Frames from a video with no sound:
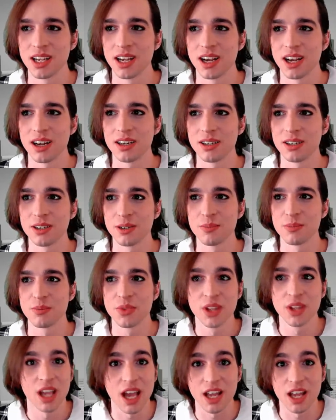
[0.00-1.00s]
Um,
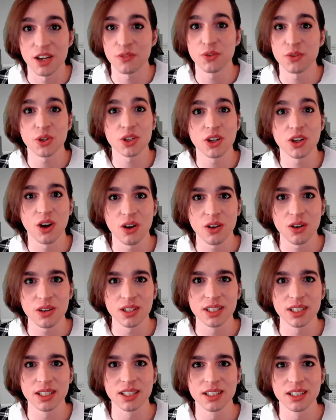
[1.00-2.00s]
and if you're
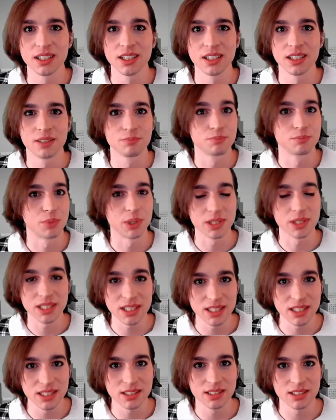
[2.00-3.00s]
calling
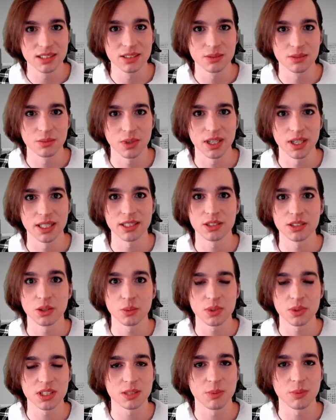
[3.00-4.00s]
police, right, to
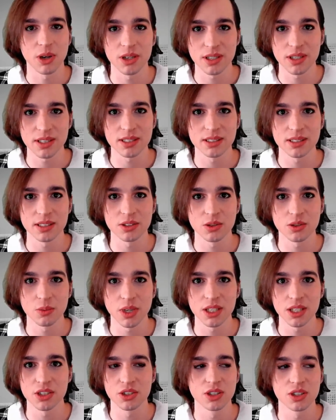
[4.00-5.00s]
respond to the
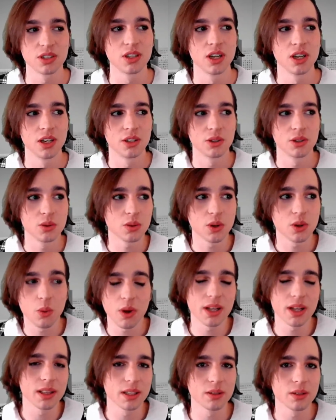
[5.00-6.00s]
situation, you were
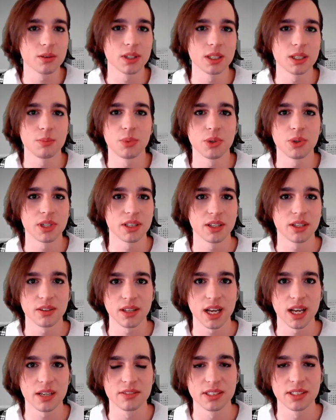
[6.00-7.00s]
quite literally putting their
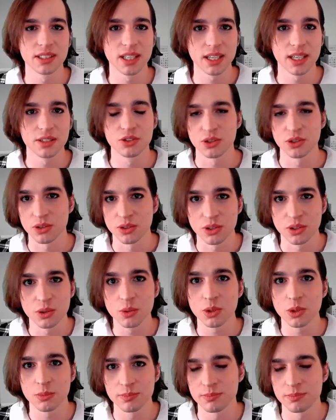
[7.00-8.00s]
lives in danger. You
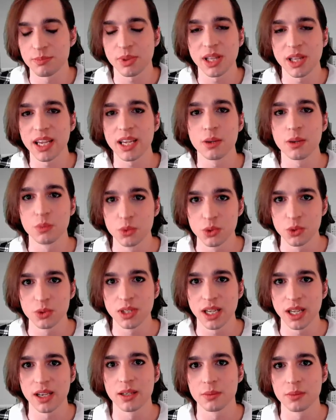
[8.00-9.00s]
were playing
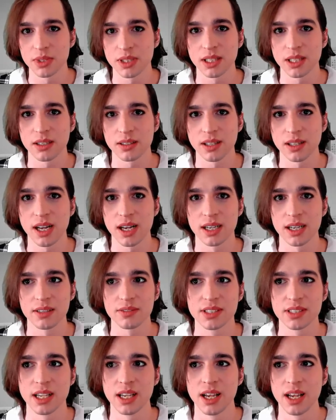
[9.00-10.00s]
roulette with their
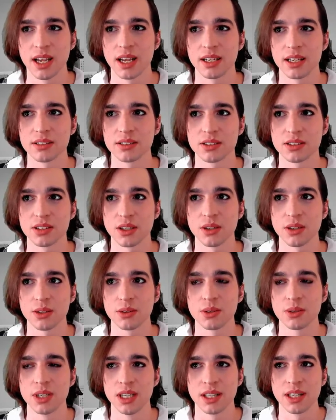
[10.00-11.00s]
lives. And so
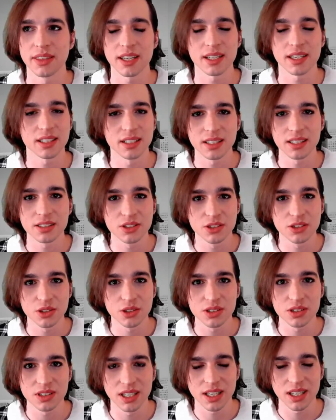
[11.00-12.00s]
that it's
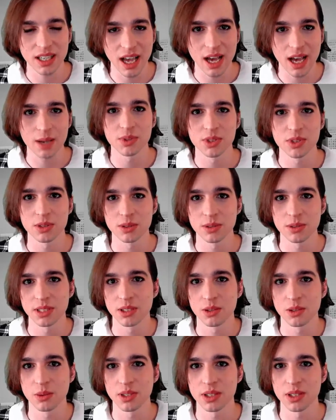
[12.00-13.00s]
just absolutely
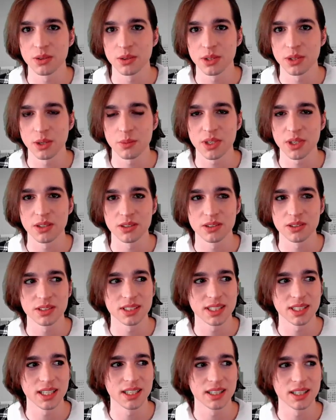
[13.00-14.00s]
critical that we
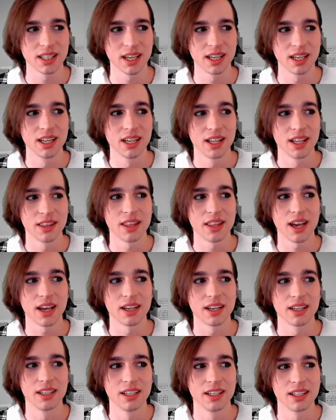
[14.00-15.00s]
understand that that
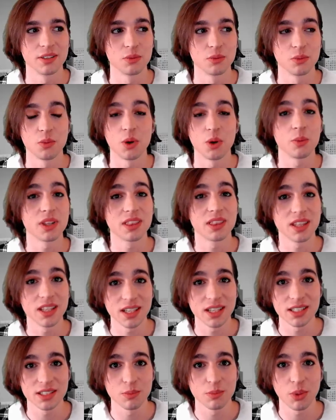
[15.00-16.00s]
what we think
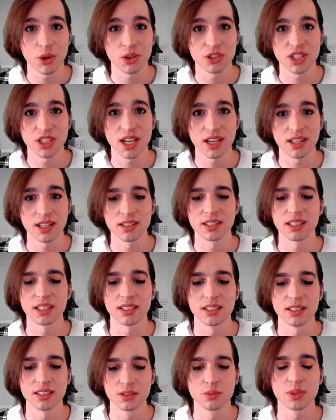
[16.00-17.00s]
is impartiality
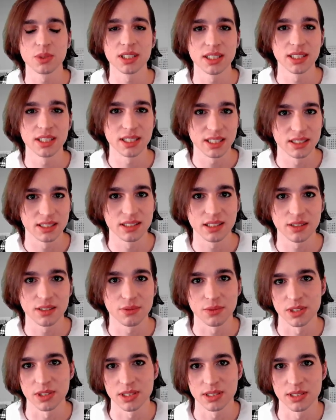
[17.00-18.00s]
is really
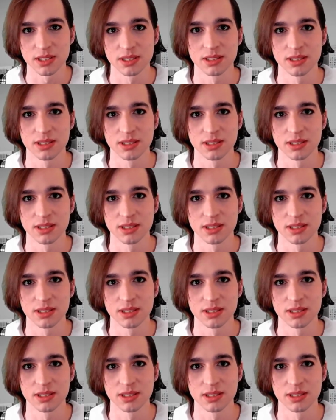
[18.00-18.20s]
indifference.